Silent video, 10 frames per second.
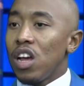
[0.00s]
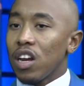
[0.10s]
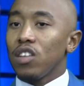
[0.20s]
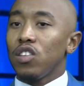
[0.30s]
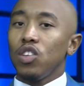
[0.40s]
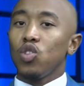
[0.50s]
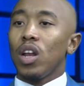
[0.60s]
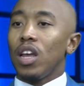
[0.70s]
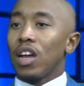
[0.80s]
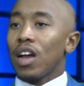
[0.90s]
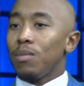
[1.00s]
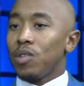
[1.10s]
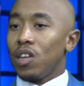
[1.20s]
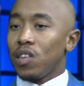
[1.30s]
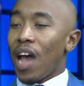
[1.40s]
Residual income
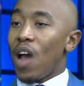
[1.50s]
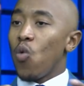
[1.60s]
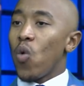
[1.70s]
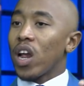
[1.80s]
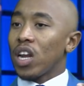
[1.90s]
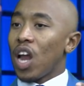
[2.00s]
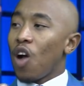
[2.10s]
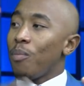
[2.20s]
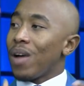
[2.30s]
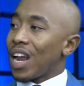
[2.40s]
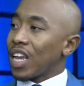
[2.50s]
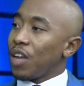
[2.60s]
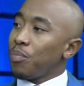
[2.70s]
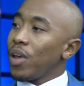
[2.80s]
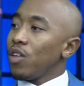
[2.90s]
says I work now, but I
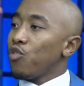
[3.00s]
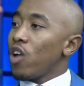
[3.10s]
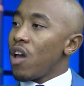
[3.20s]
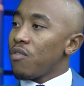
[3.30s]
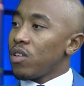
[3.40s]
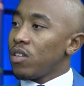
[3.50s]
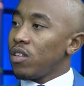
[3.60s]
get paid forever.